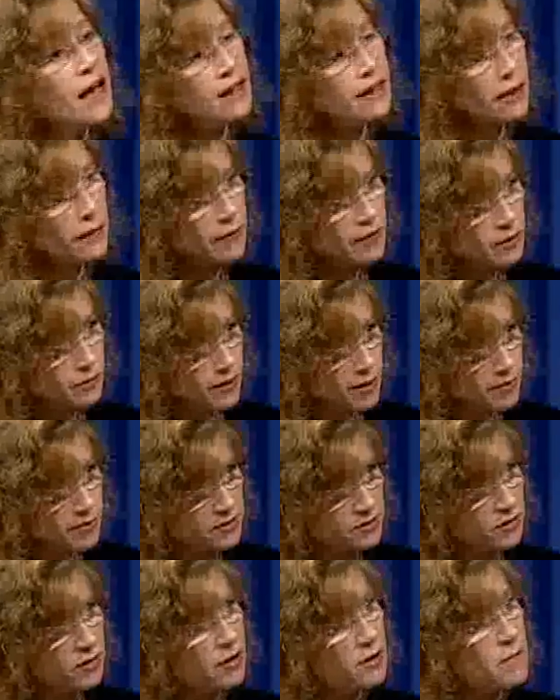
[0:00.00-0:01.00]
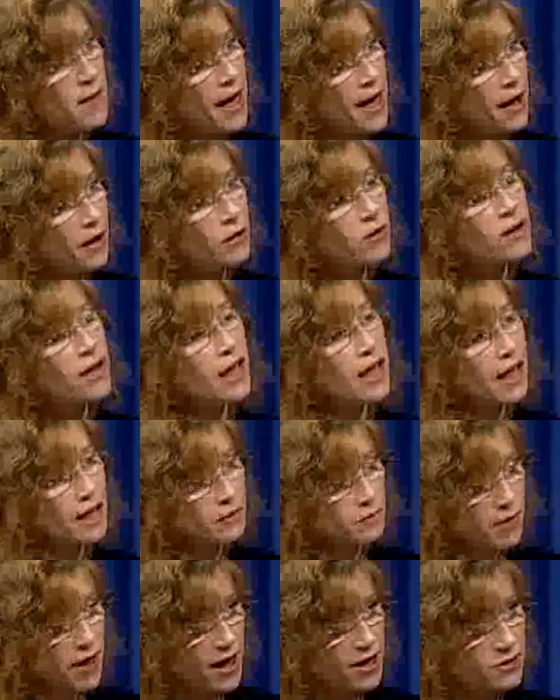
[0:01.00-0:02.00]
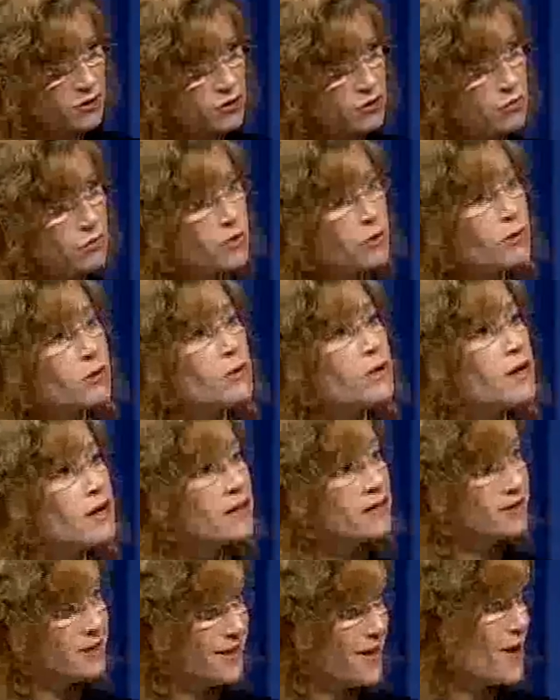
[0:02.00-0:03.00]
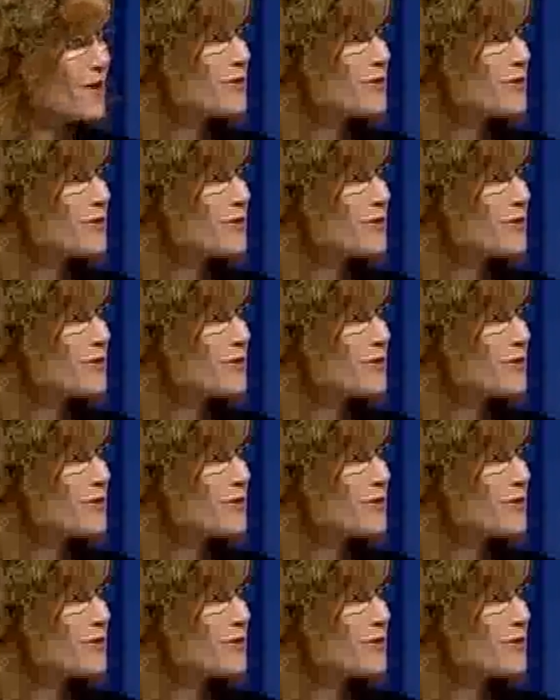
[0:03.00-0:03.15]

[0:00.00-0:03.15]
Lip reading: allowing the baby to come out and pass through to the